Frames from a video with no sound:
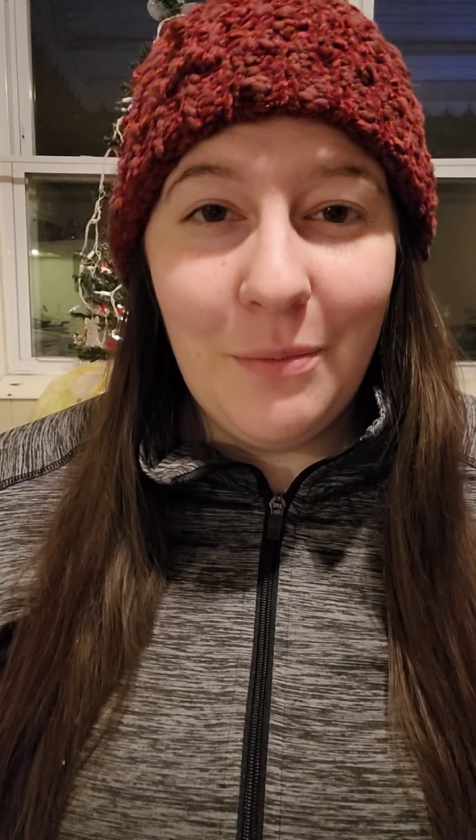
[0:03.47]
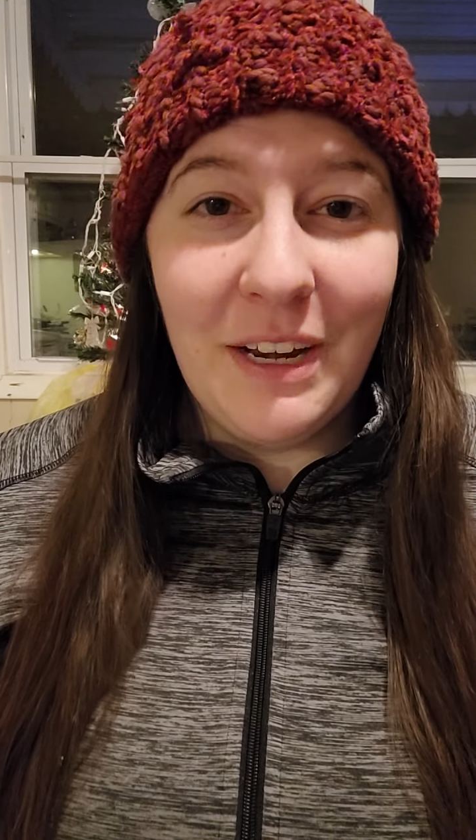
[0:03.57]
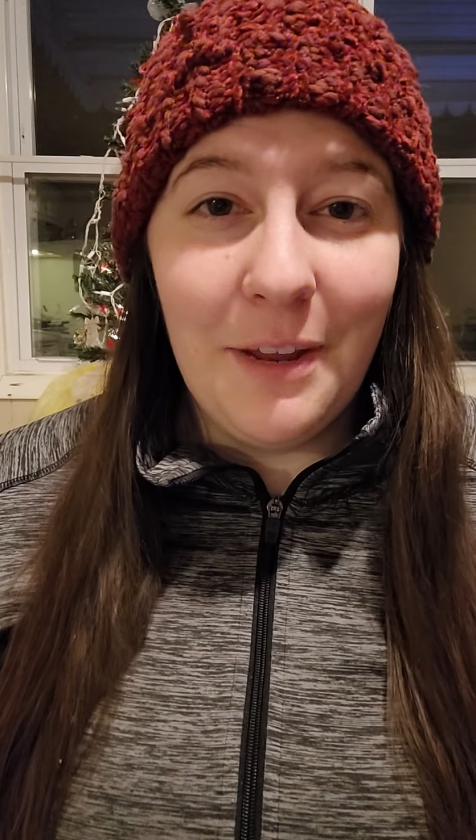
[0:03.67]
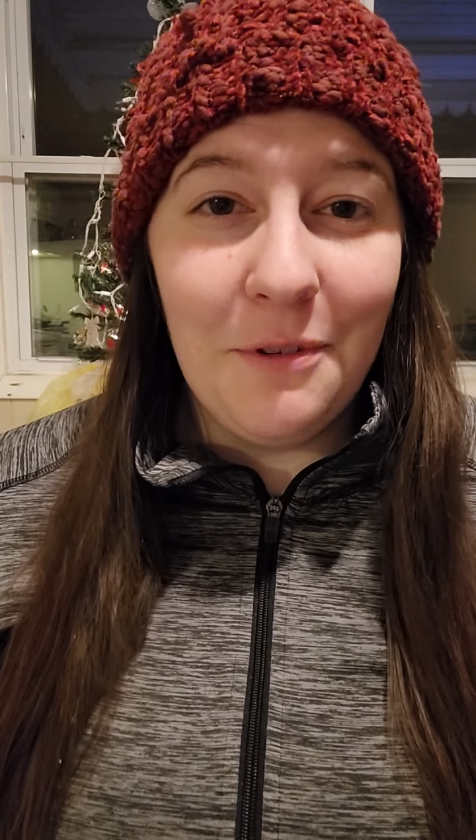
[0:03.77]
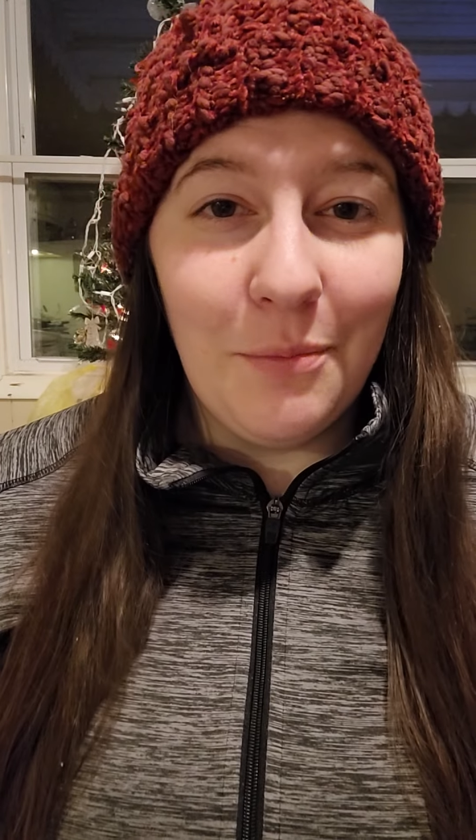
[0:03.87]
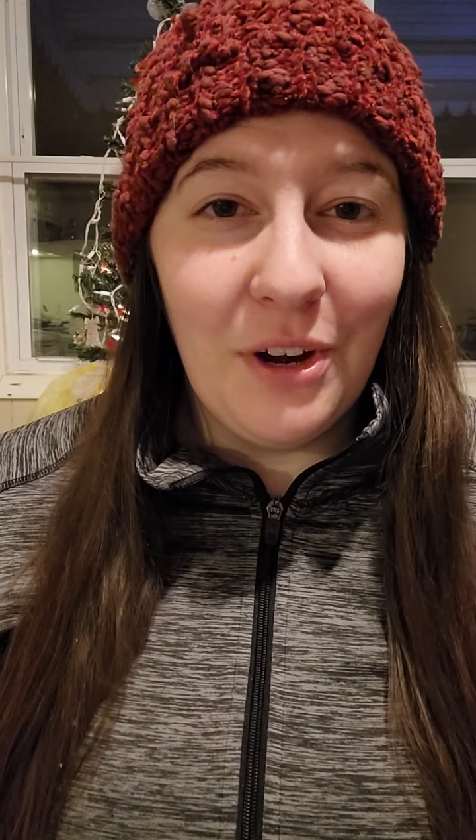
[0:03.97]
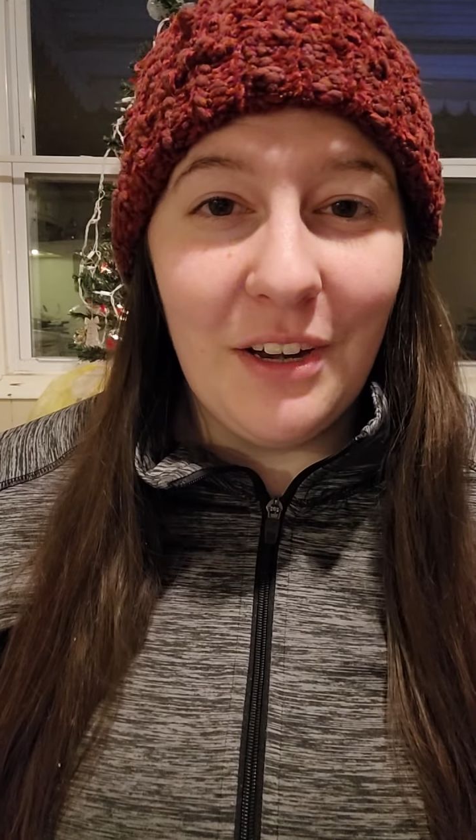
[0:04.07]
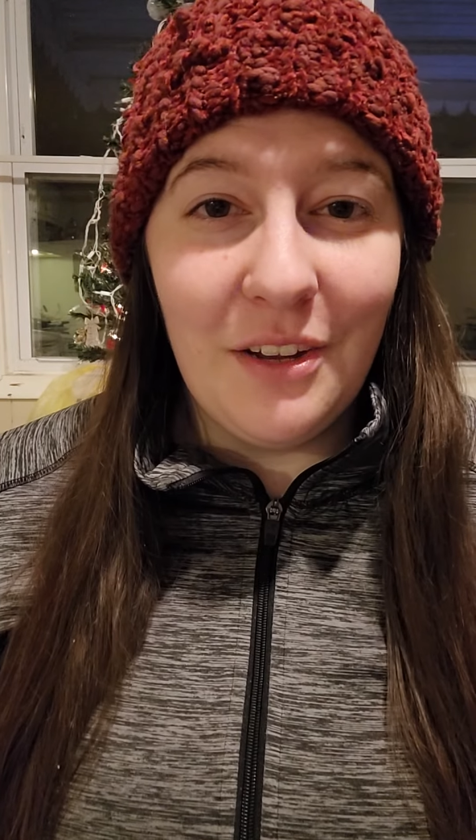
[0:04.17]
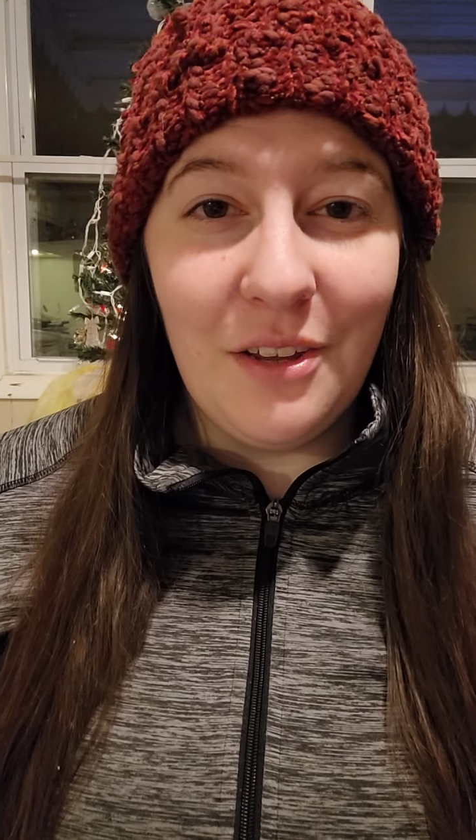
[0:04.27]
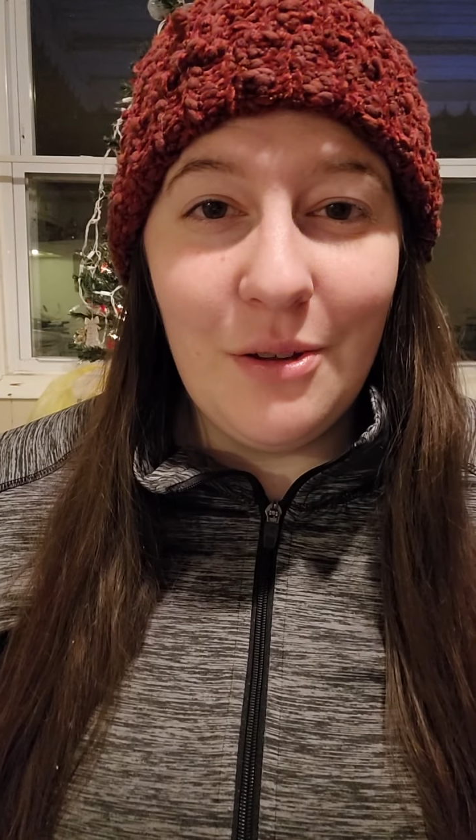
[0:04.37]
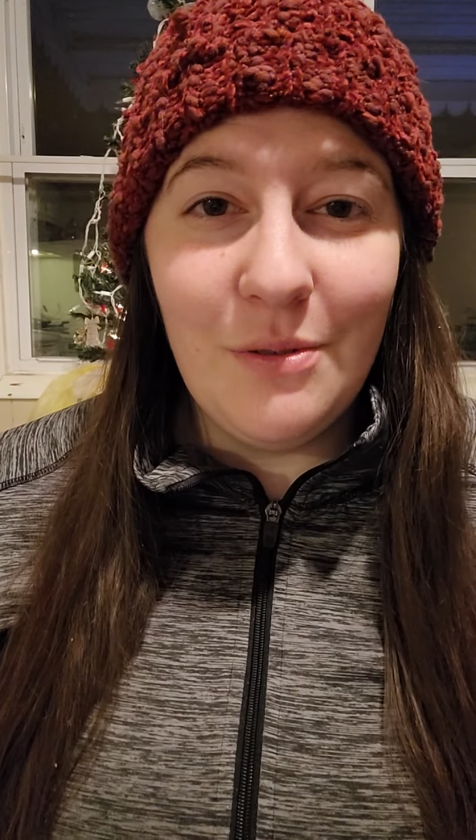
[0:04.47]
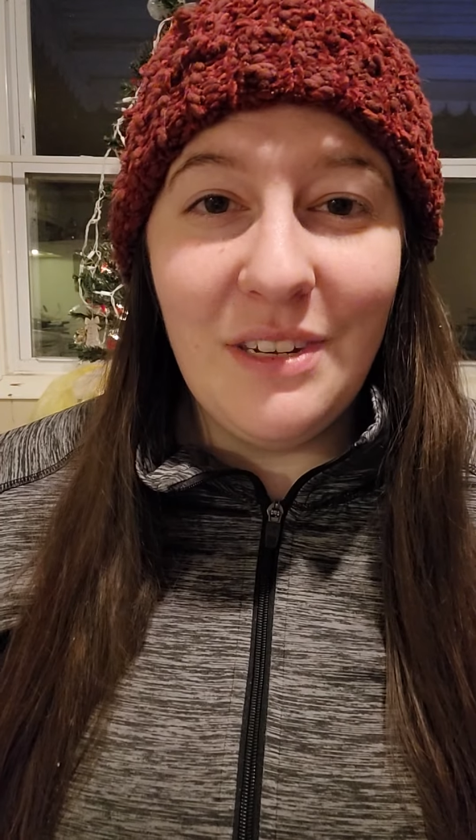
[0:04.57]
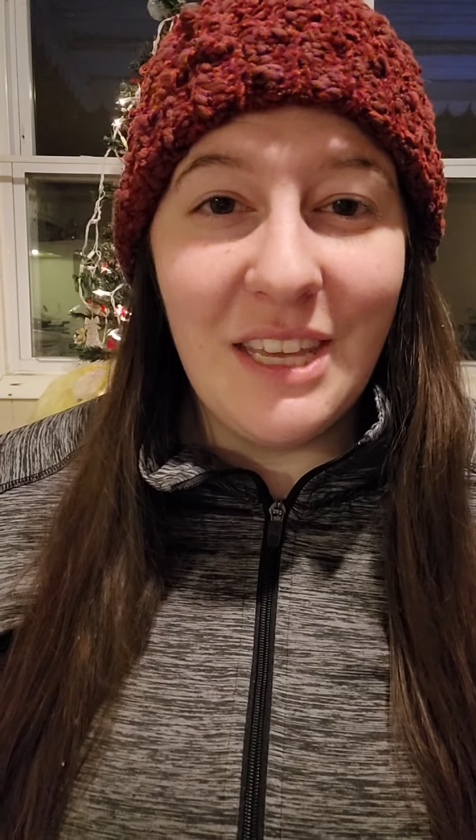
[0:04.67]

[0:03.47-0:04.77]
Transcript: My name is Miranda Hughes.